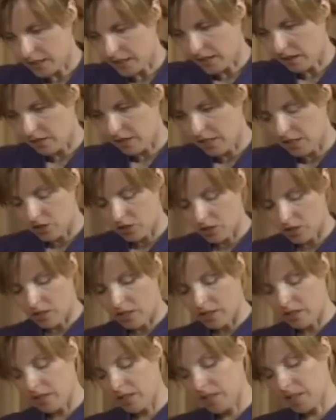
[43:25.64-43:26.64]
down each
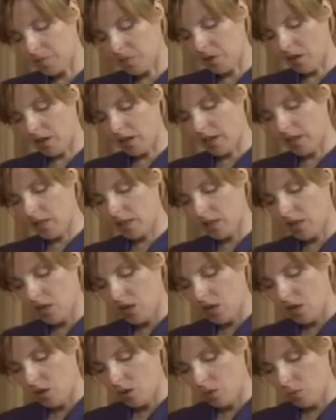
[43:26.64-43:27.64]
side of the spine,
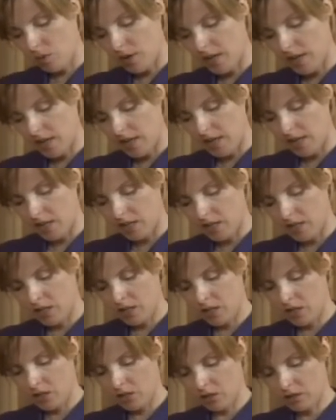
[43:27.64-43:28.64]
where
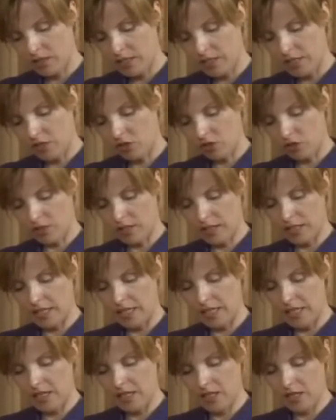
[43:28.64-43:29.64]
you're
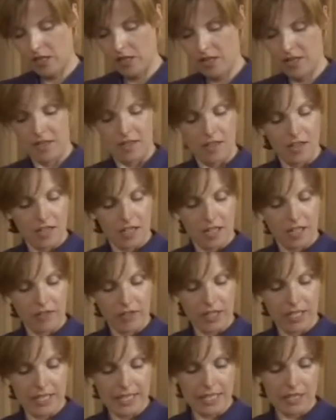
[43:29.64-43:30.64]
literally
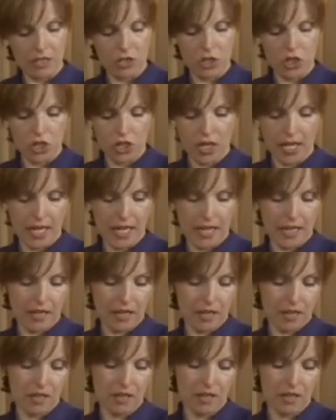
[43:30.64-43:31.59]
giving a little shake.